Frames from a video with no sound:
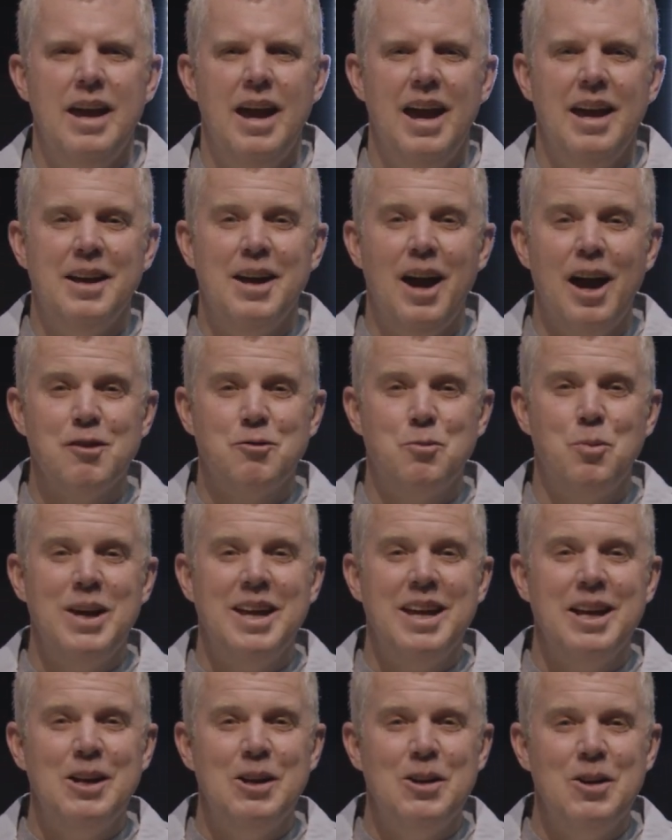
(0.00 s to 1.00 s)
And guys, we
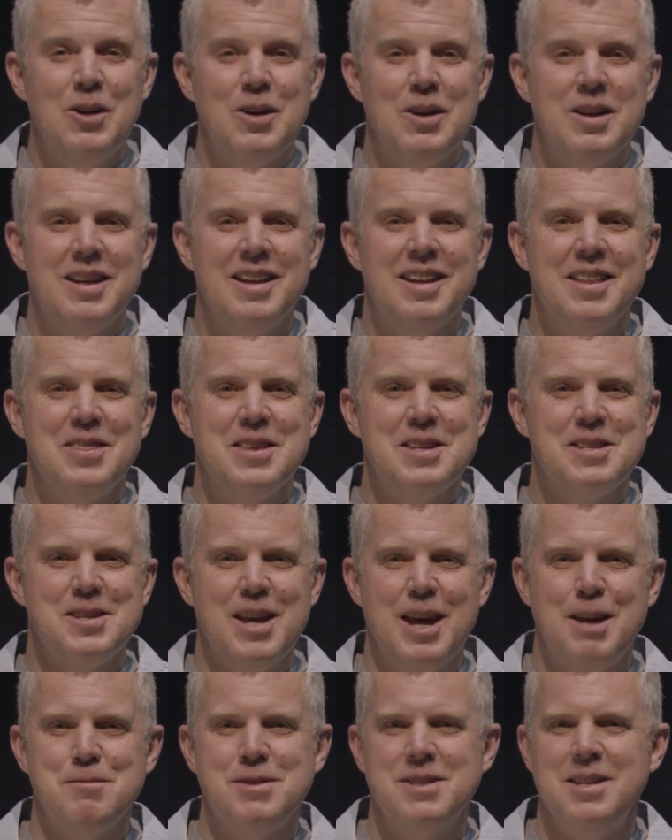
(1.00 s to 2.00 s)
can learn the
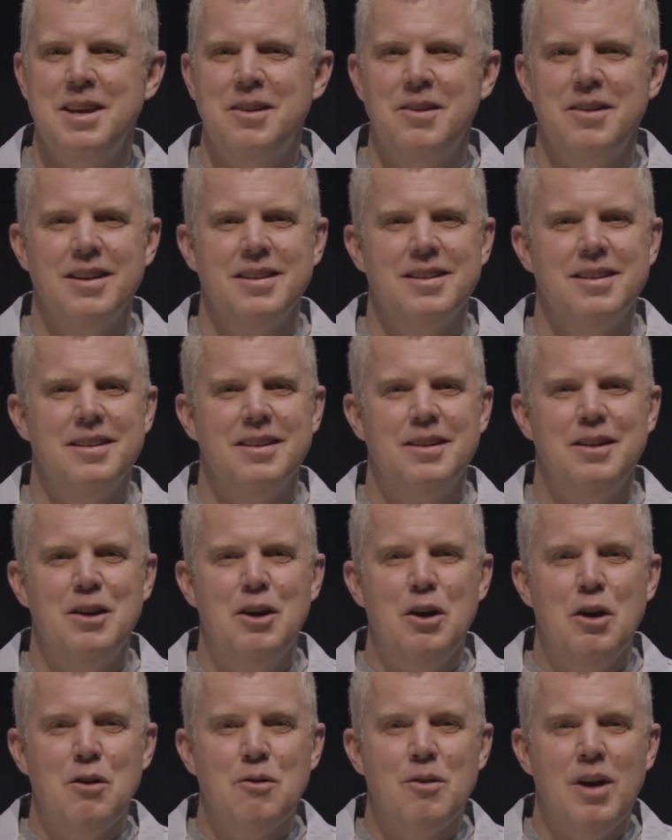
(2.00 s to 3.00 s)
same secret.
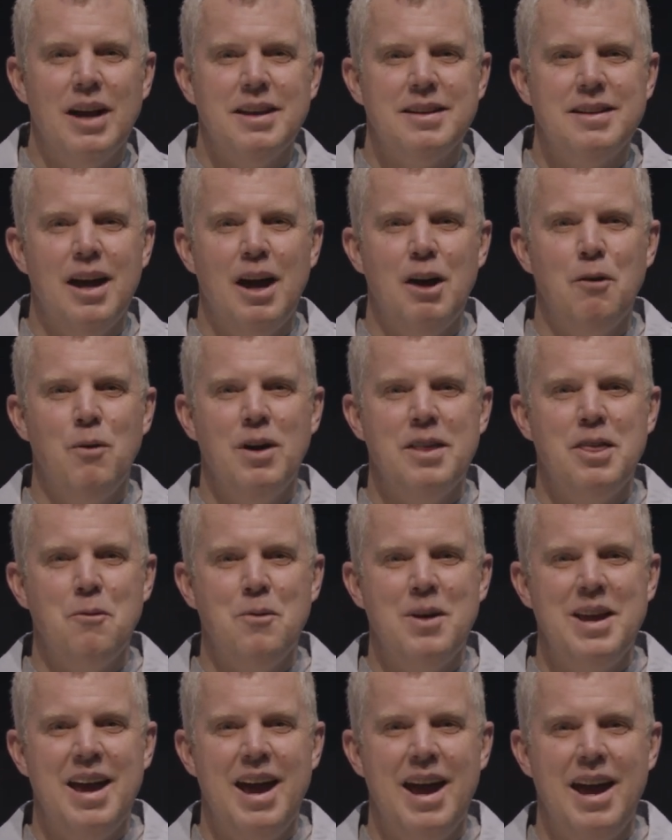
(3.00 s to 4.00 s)
Right now, whether
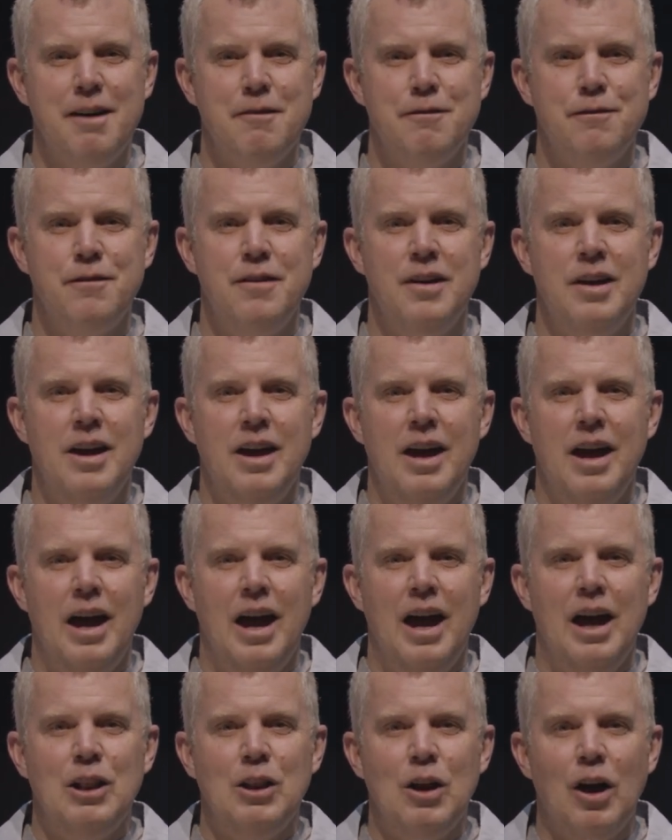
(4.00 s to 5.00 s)
we have
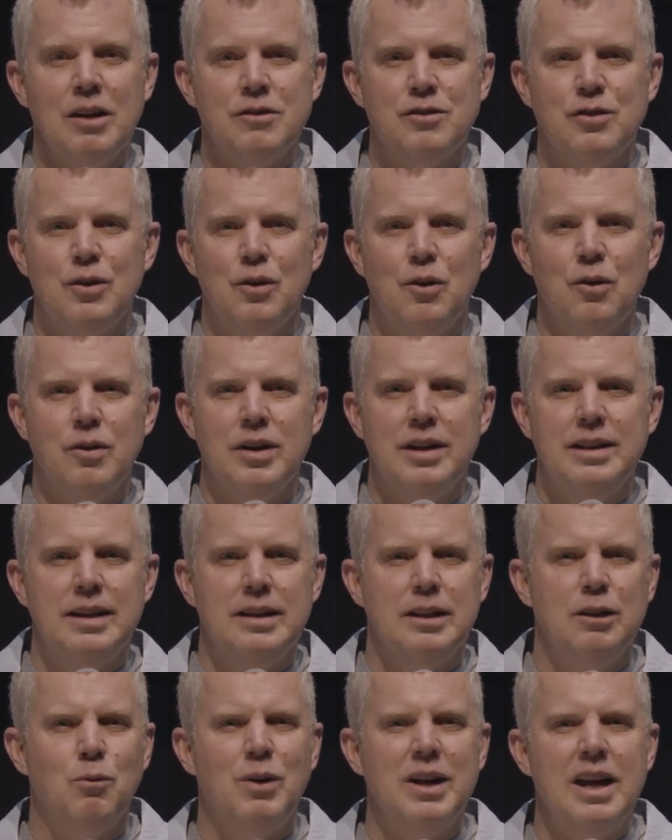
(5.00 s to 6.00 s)
a lot or a
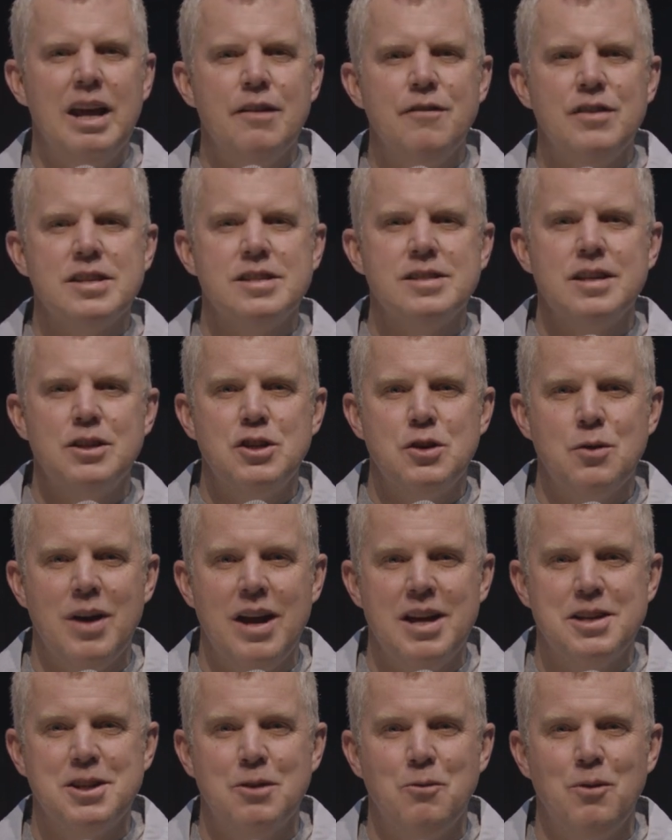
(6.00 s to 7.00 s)
little, whatever
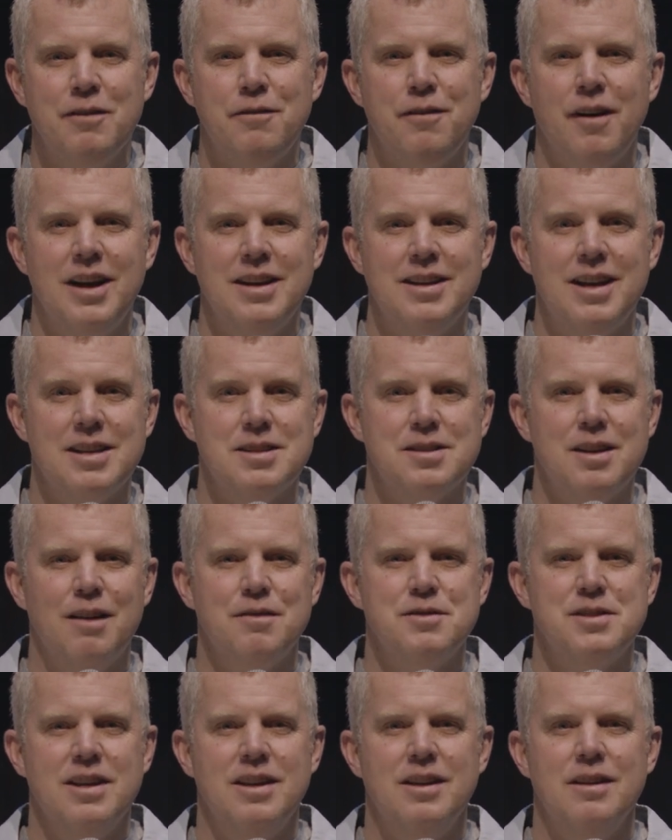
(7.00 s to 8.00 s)
situation we find
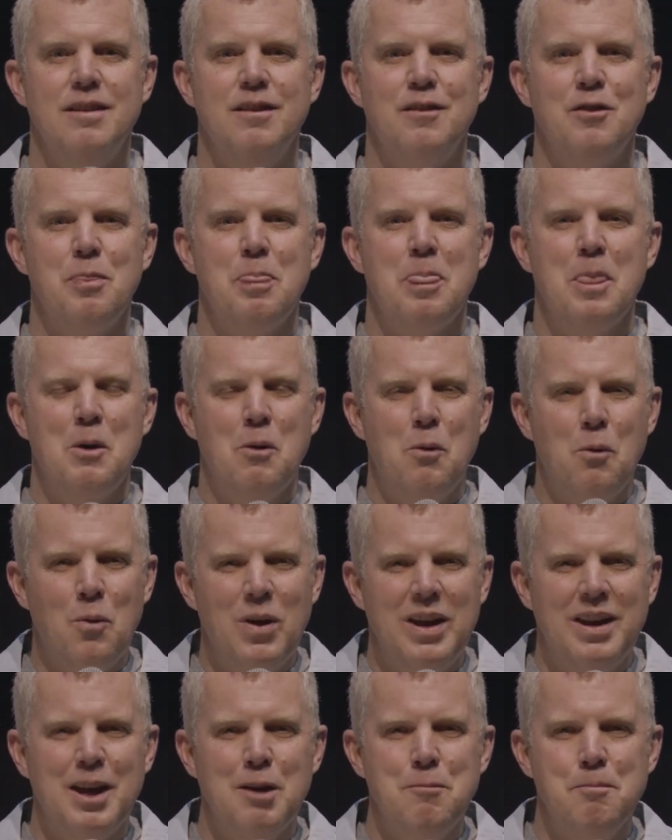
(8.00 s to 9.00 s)
ourselves in,
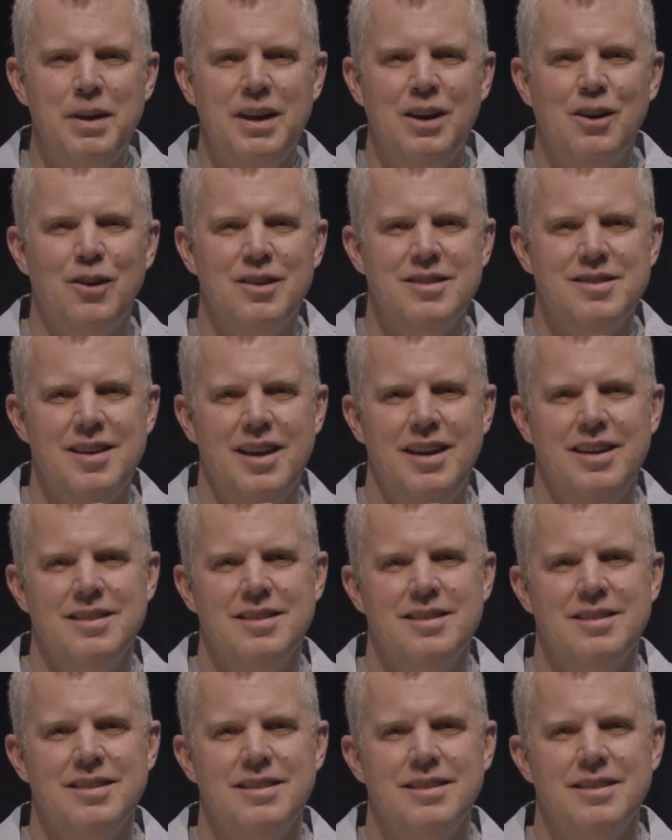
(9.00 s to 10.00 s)
we can be
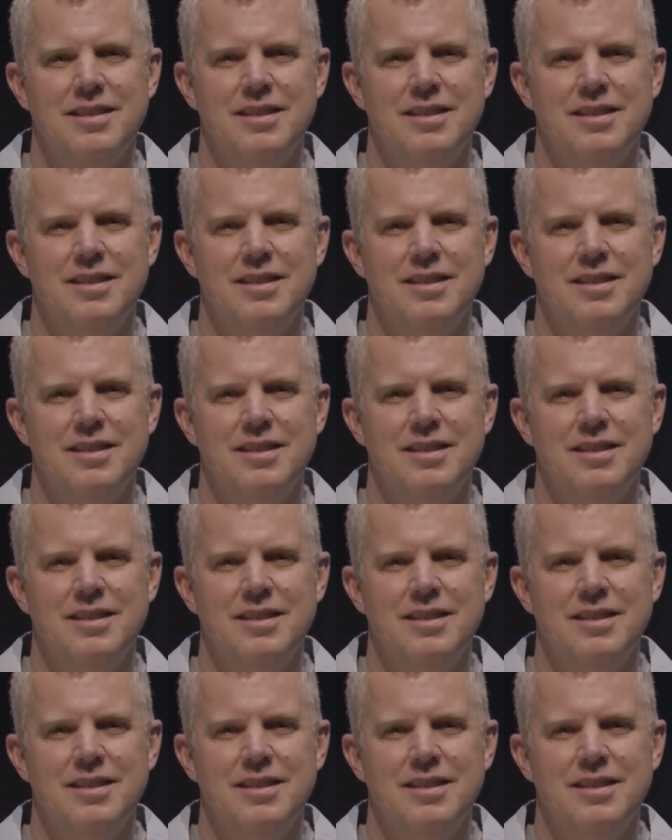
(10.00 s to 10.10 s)
content.